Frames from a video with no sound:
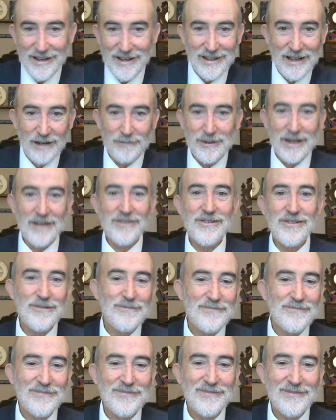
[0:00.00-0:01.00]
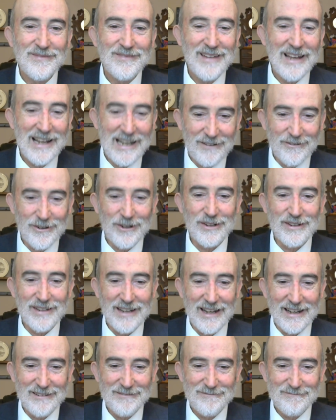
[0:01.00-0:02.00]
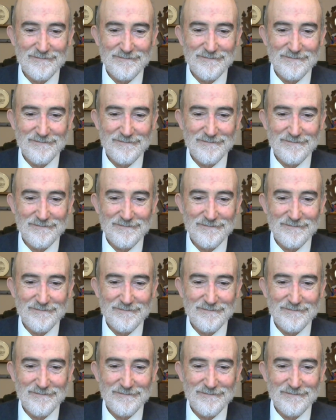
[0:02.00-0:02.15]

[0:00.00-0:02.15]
God bless you, and have a good day.